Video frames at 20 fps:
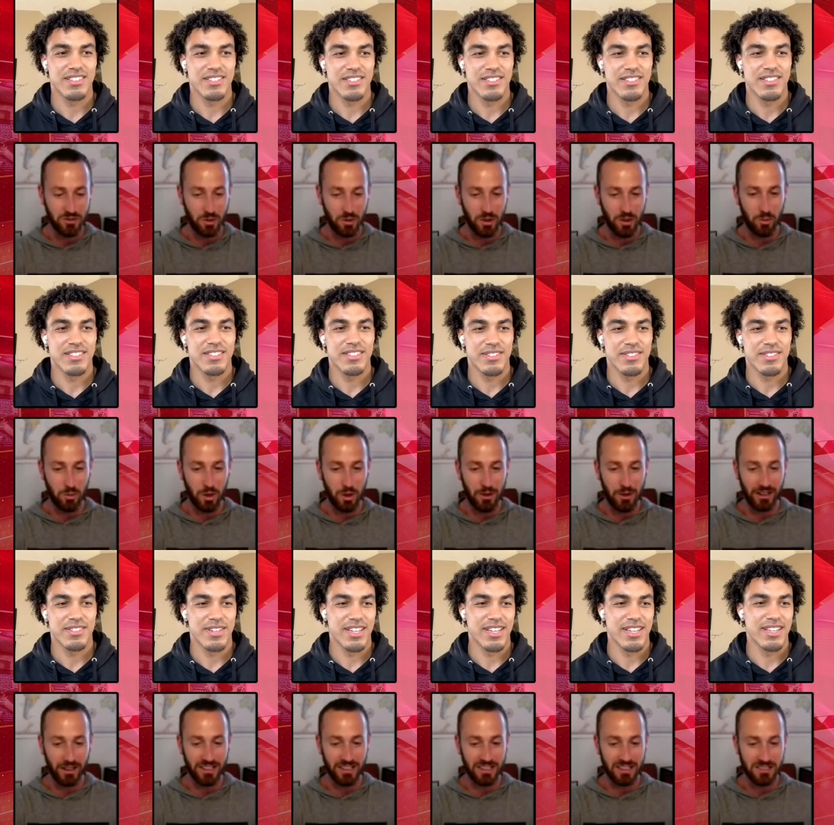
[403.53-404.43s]
Speaker 1: What what
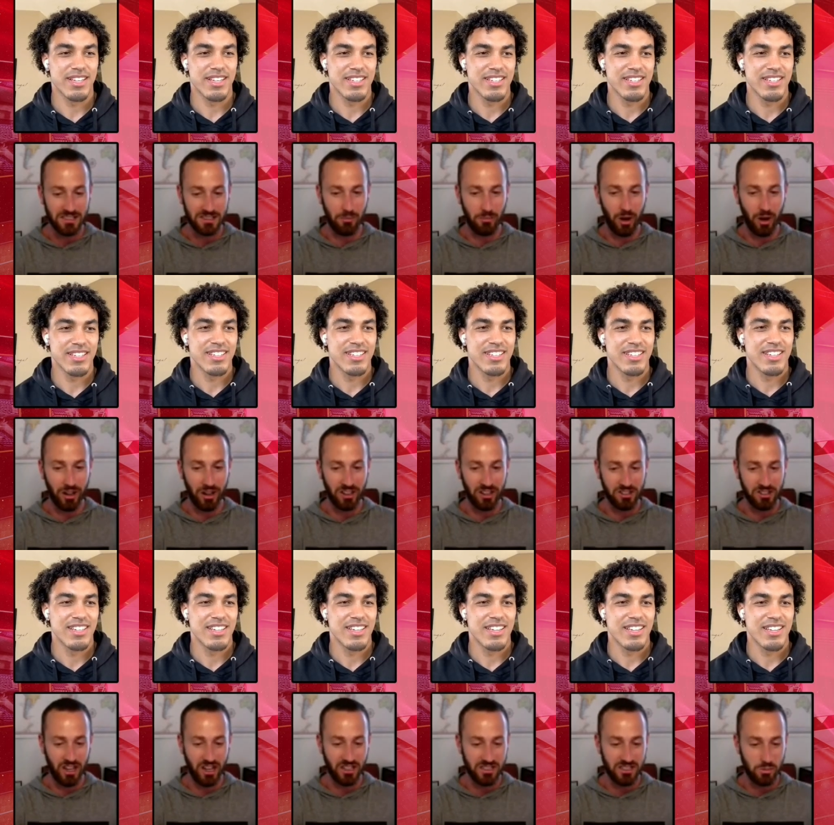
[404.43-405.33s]
about
Speaker 2: this, right. Markel
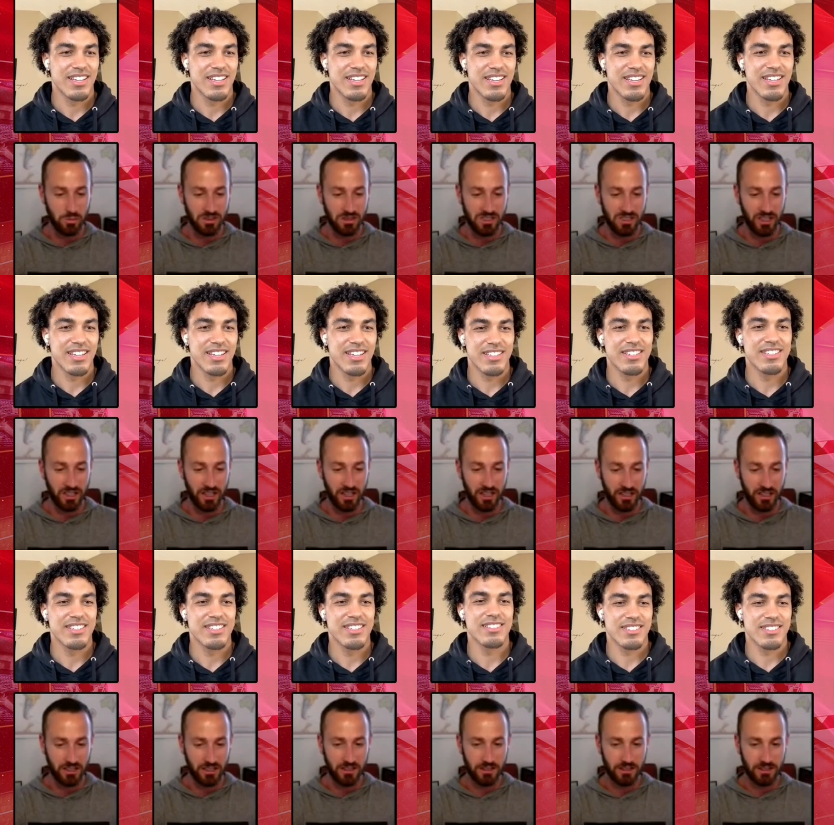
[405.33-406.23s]
Johnson? What's he like?
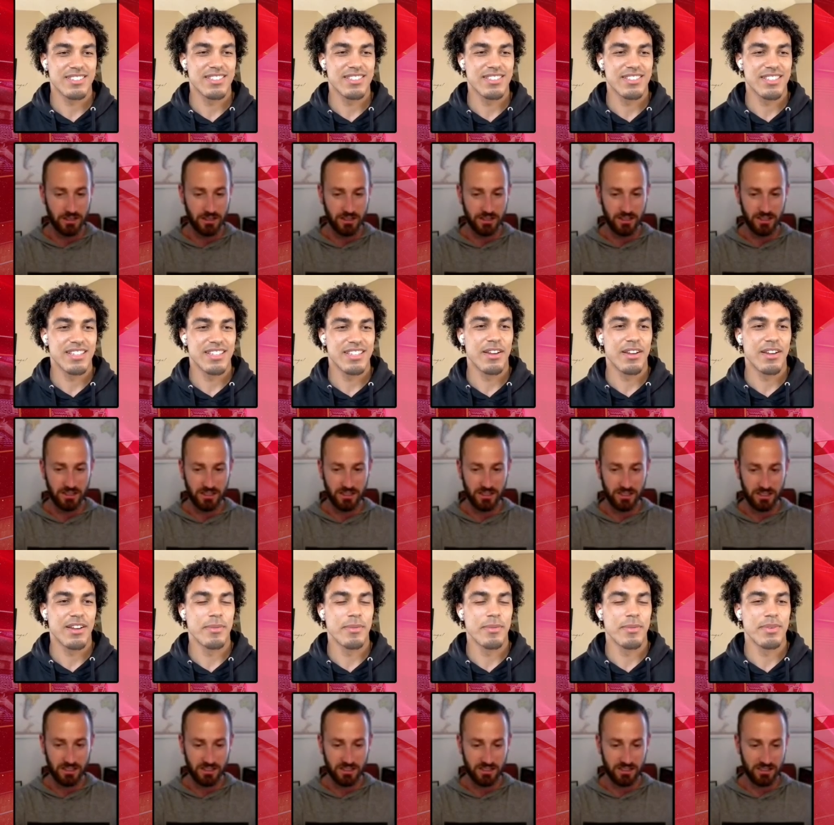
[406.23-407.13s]
Yeah, I
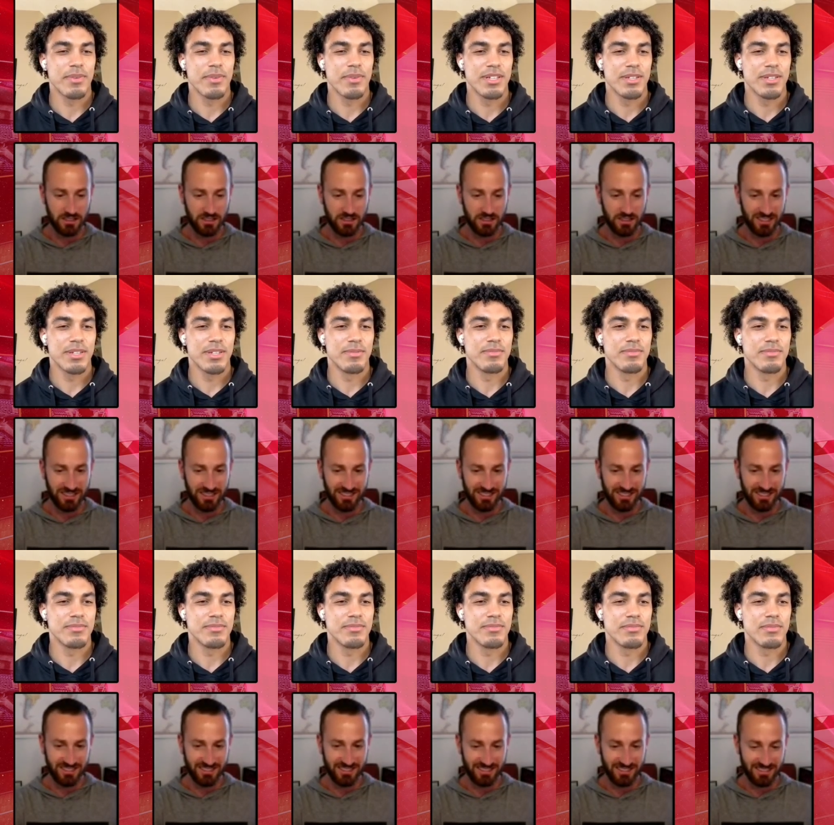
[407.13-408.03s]
remember, um,
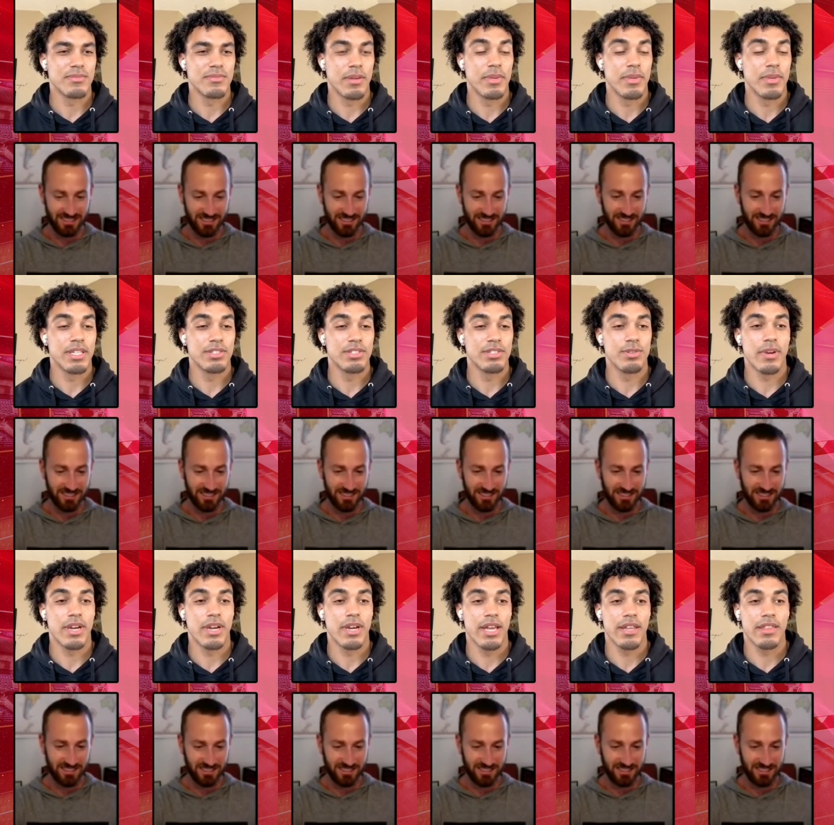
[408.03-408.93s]
I mean, he's
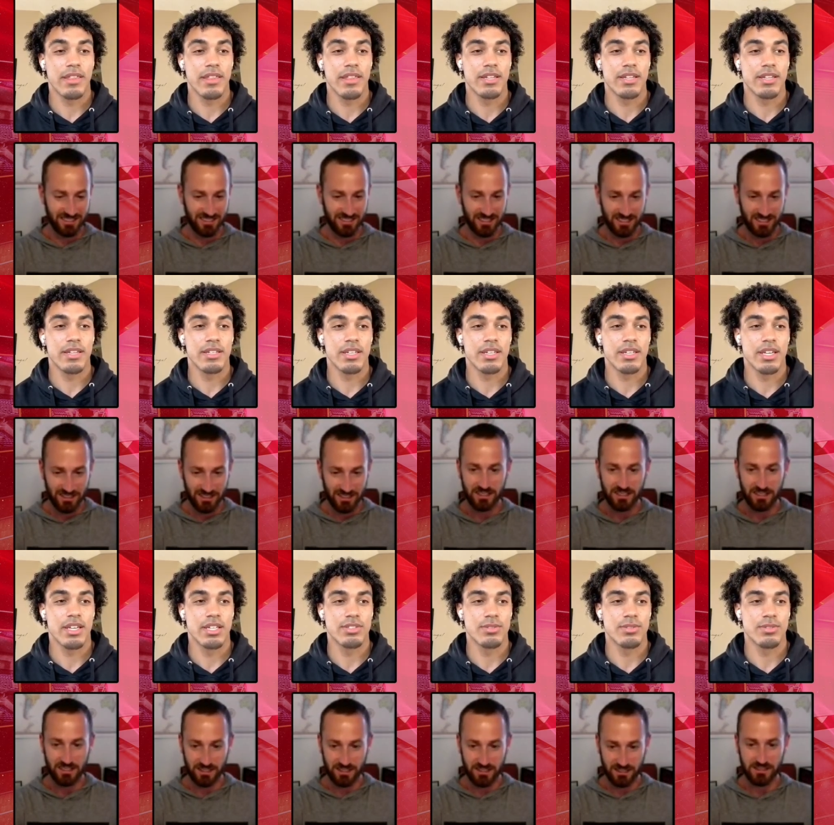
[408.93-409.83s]
super athletic,
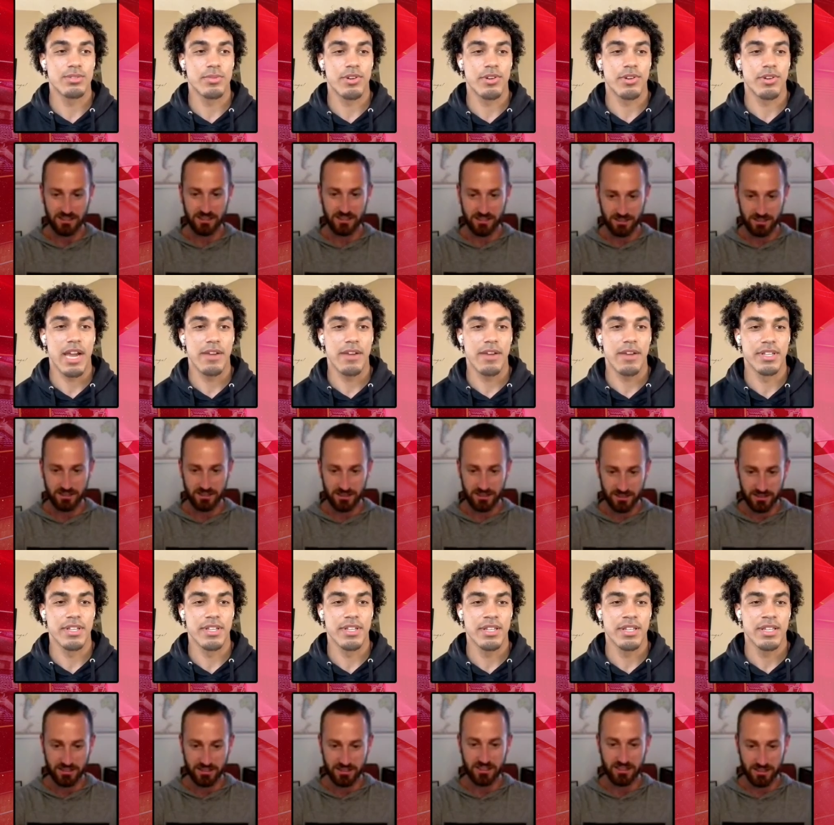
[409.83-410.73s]
uh, super
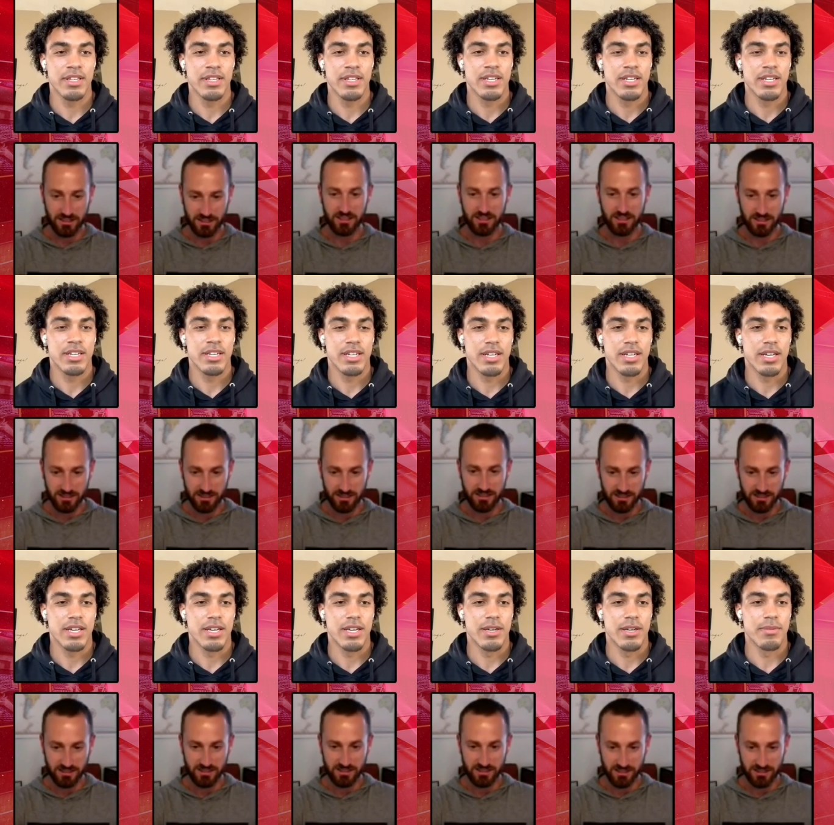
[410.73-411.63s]
crafty.
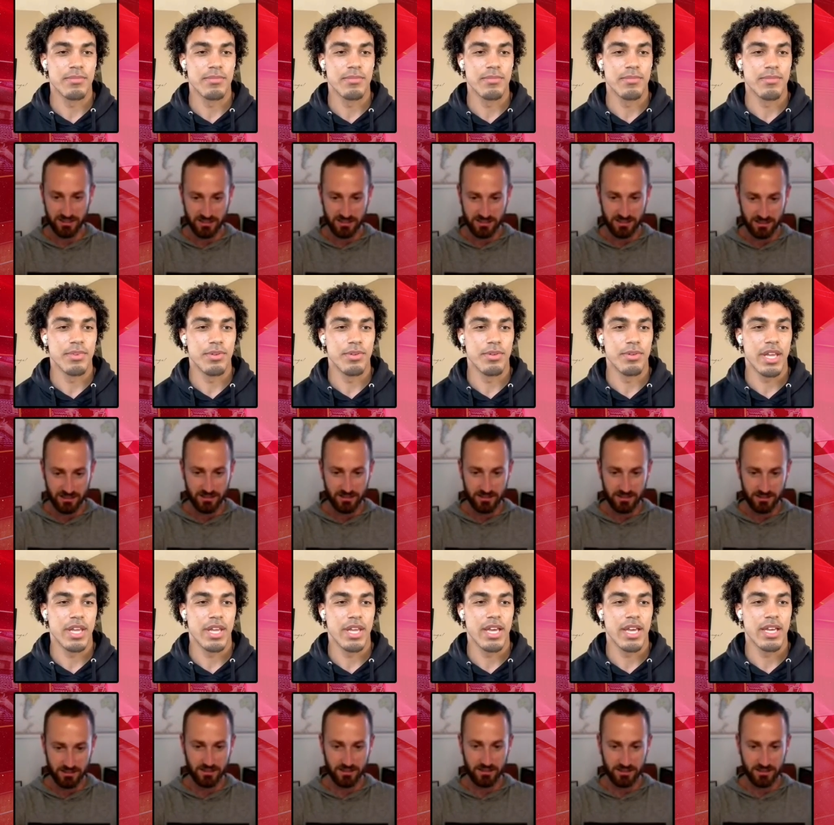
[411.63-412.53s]
Um, knew
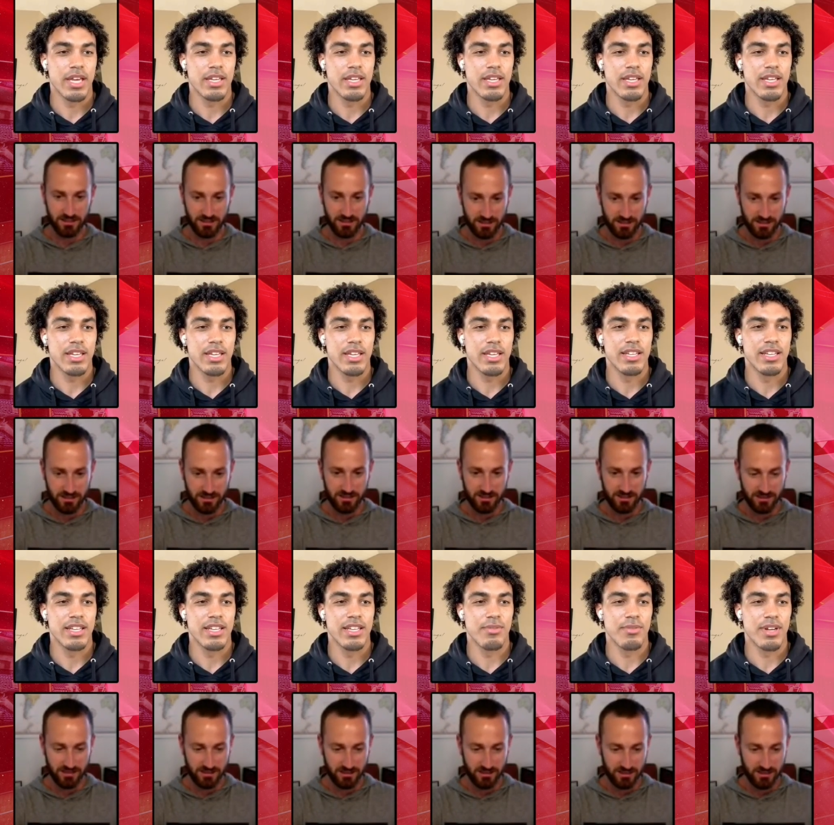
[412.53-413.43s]
that he
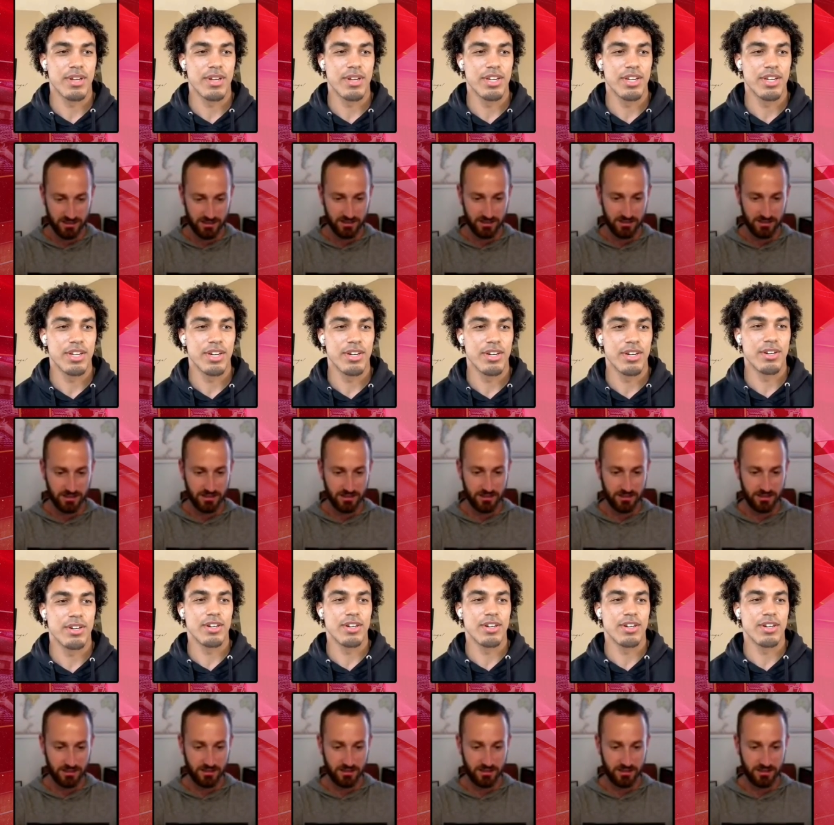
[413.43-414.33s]
did want to
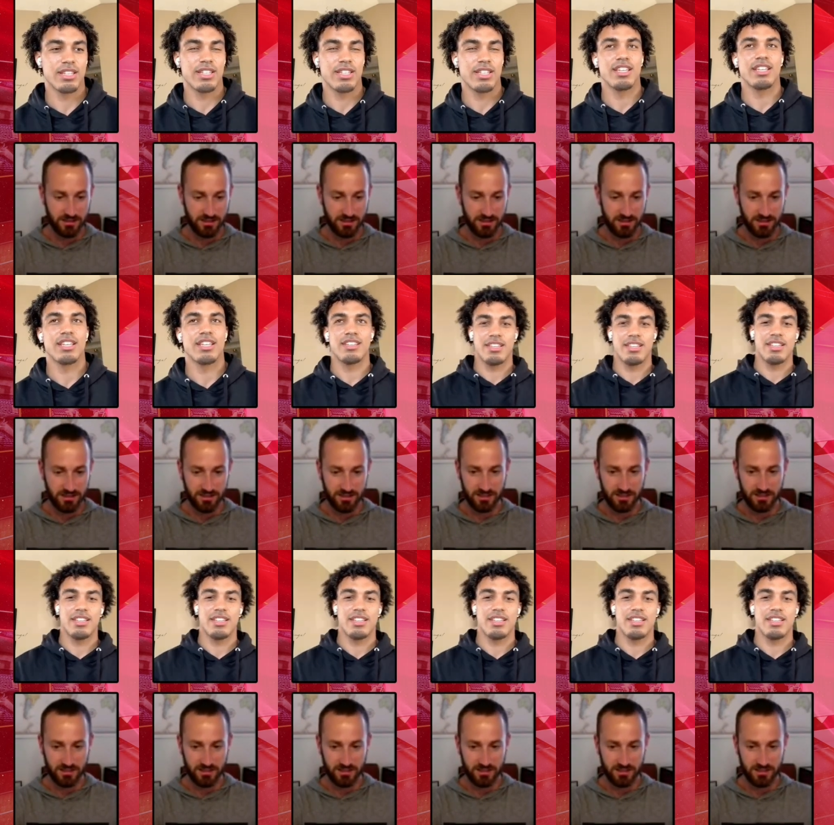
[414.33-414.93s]
go, I think,